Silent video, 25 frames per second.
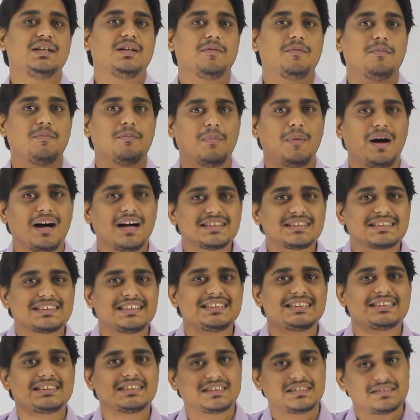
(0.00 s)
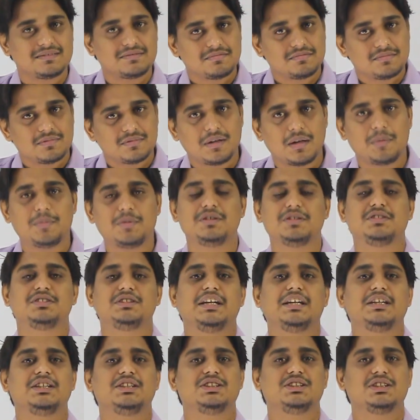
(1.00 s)
mass gets
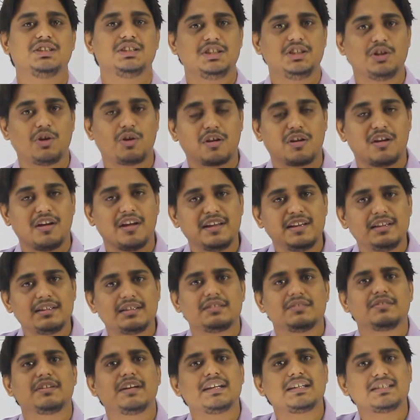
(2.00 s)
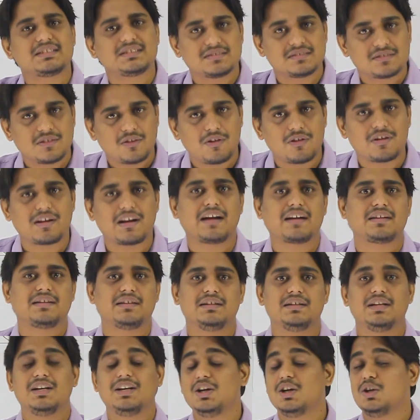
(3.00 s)
change, your length gets
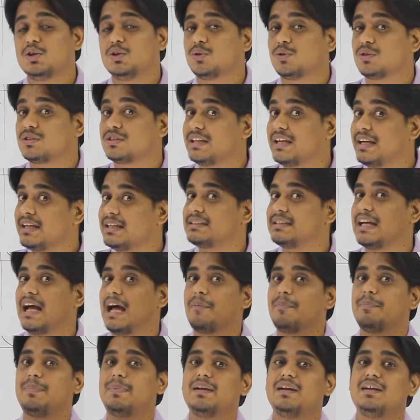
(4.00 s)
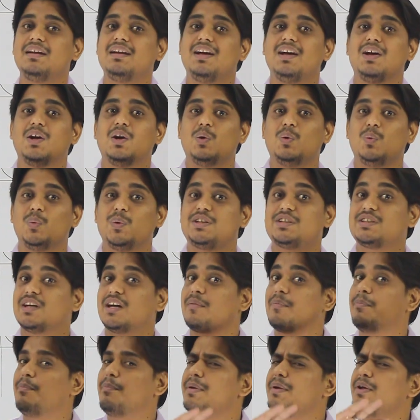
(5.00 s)
contracted. Things happen which
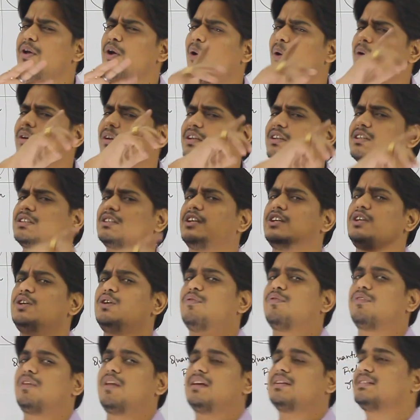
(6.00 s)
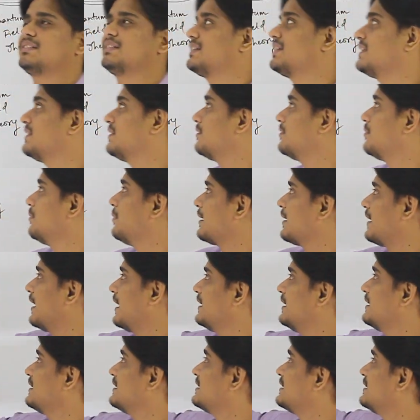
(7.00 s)
are beyond the study of classical
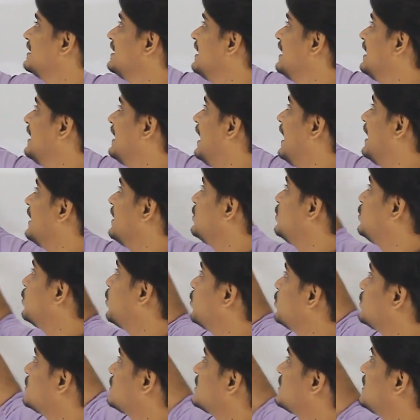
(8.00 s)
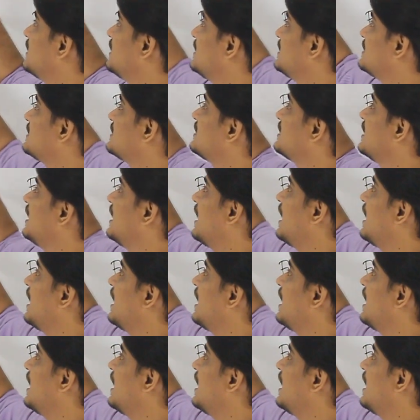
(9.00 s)
mechanics, and those things